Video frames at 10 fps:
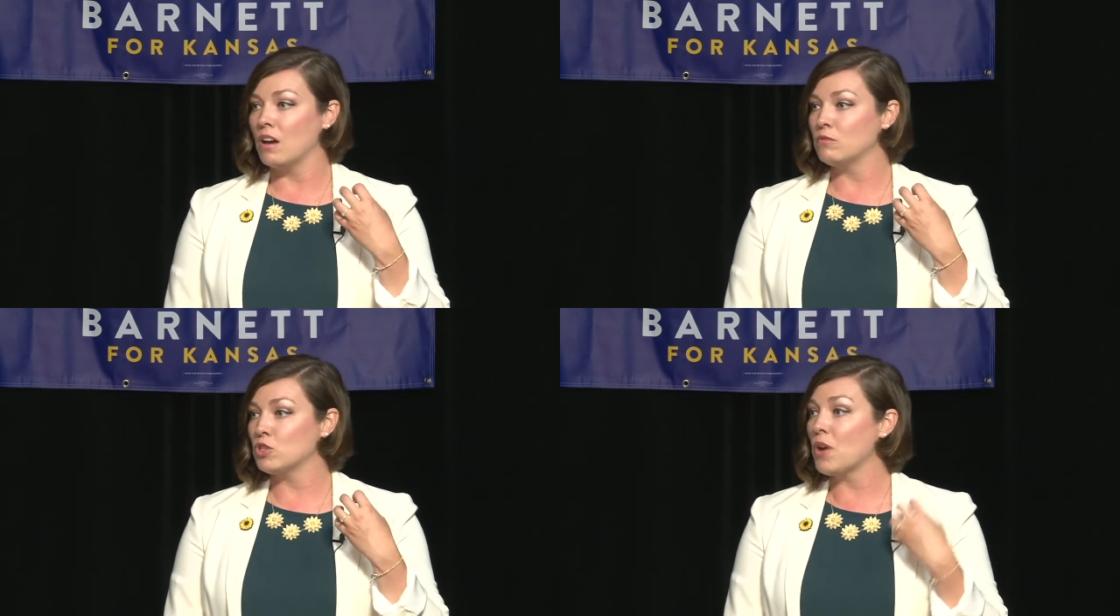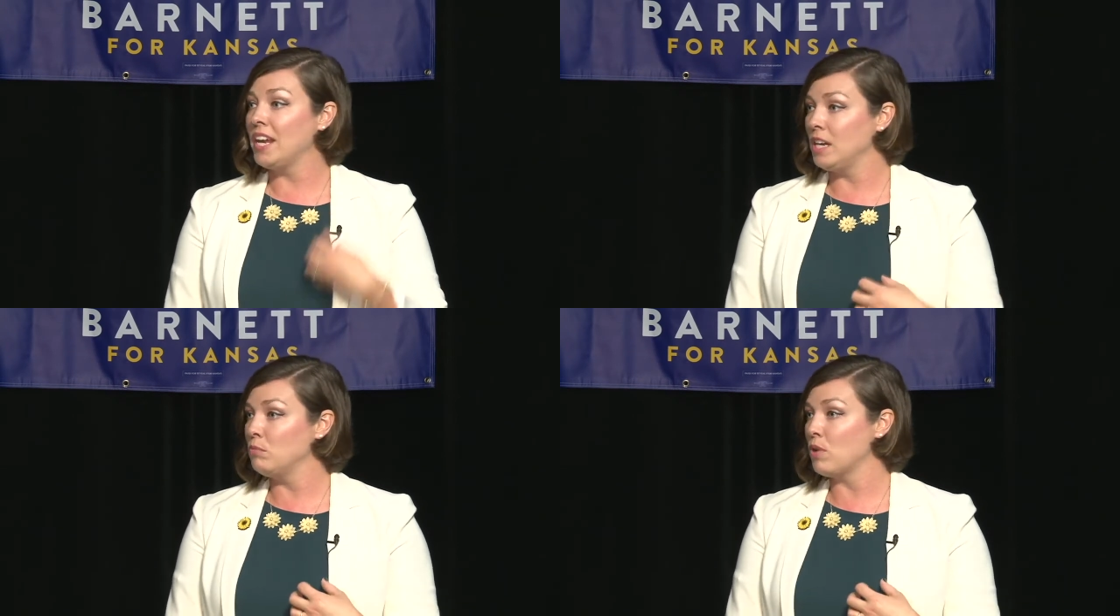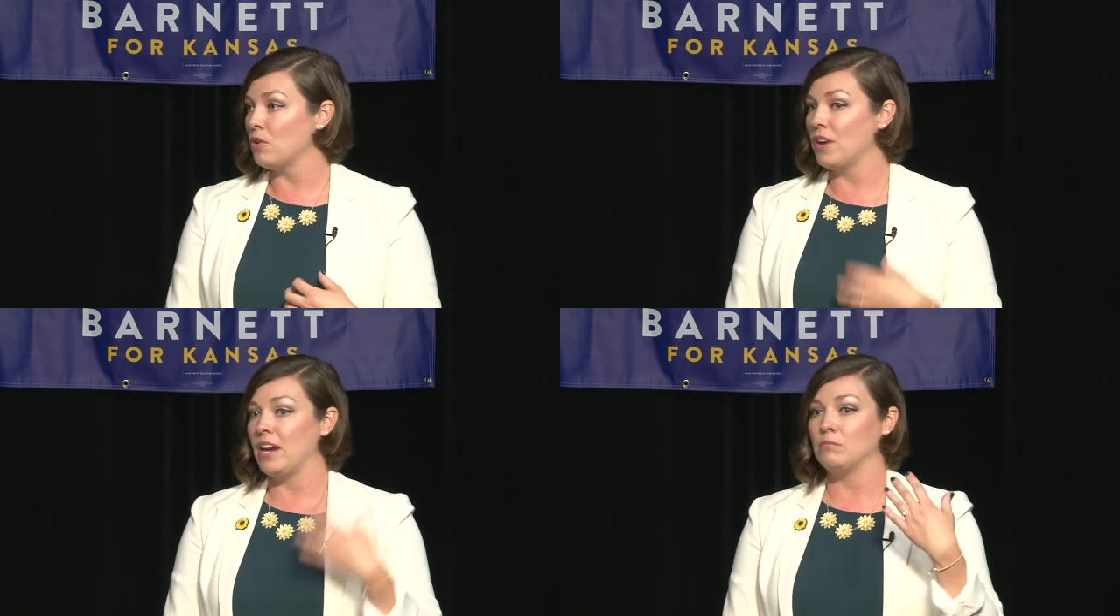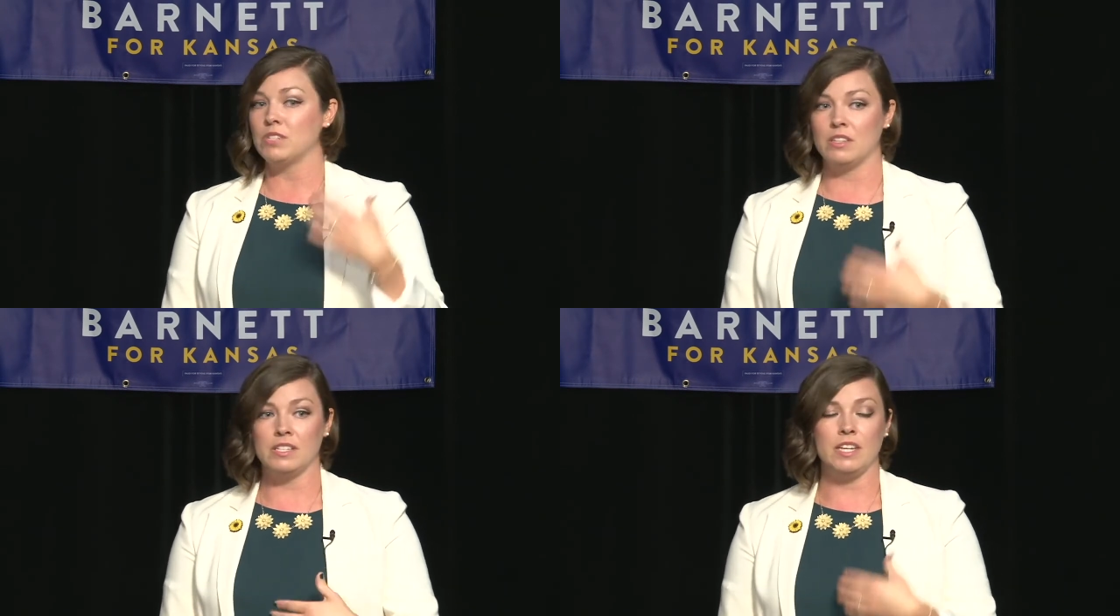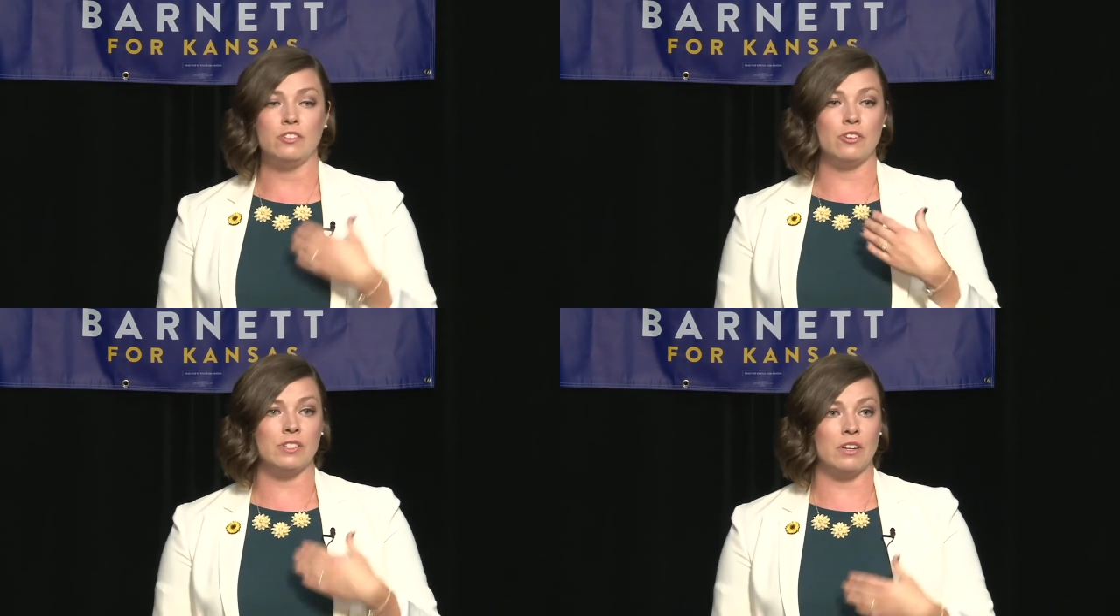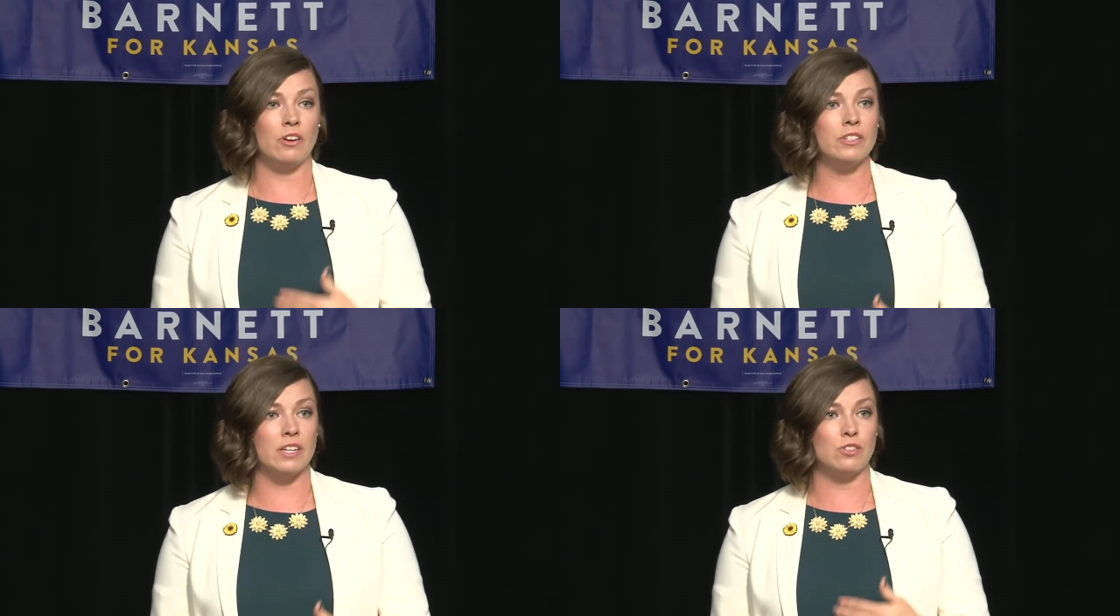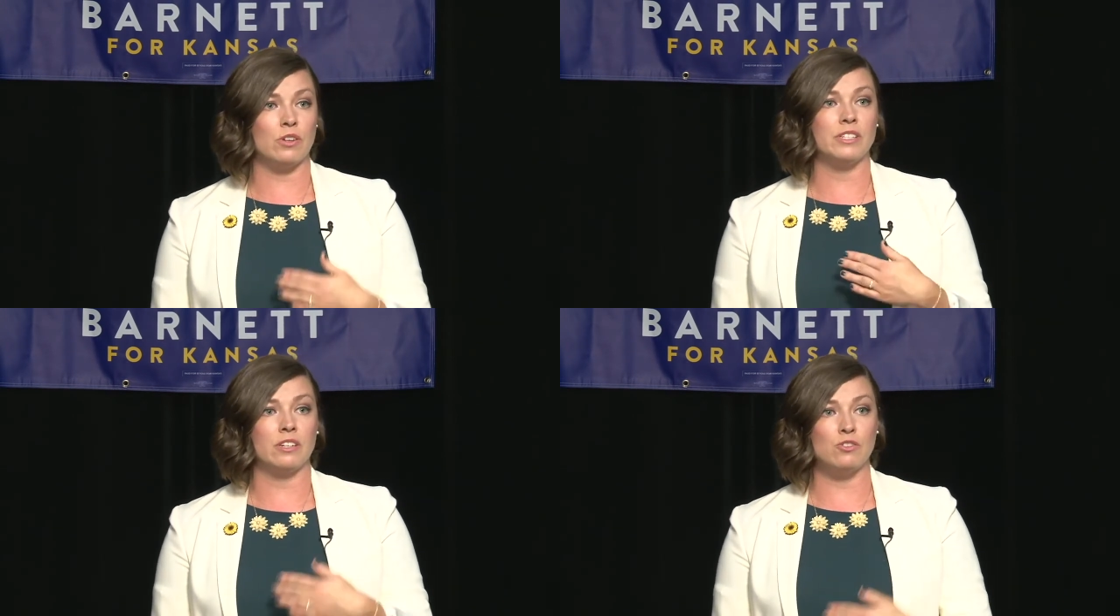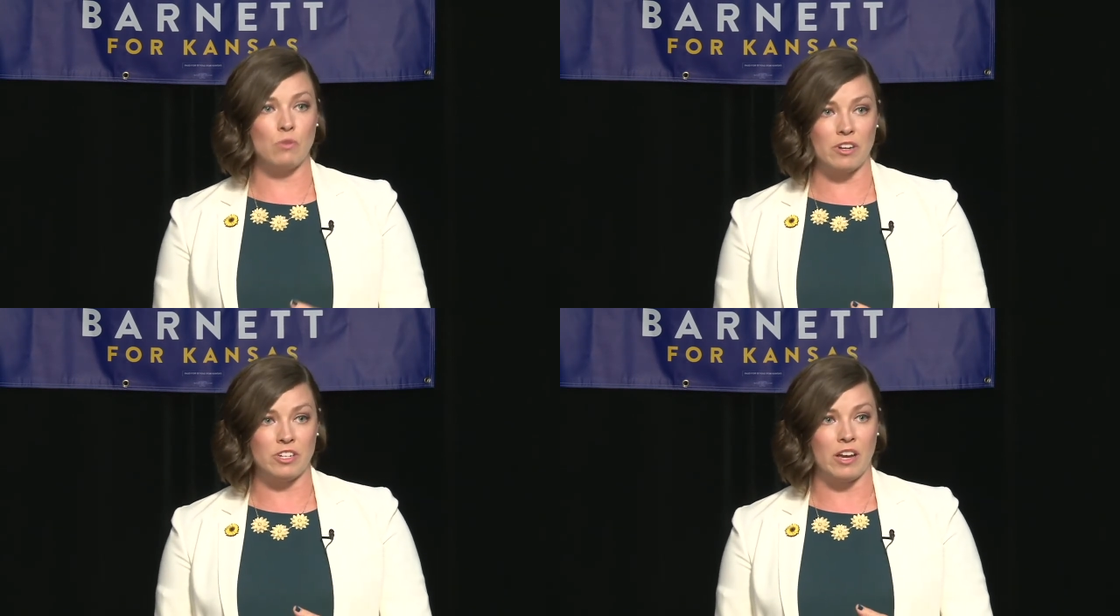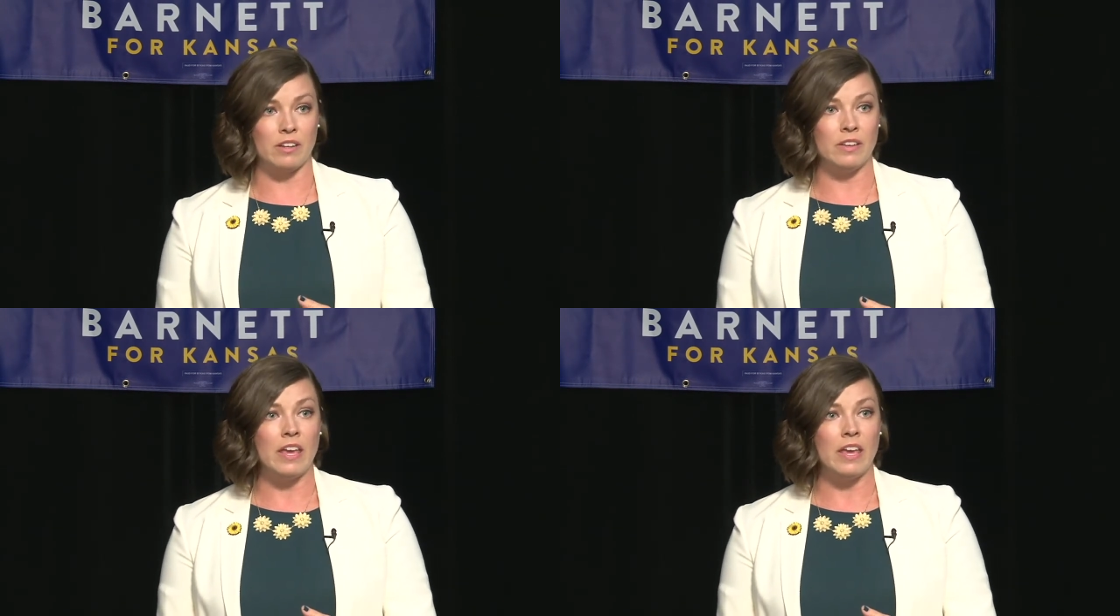training program to the teachers in her district in Georgia,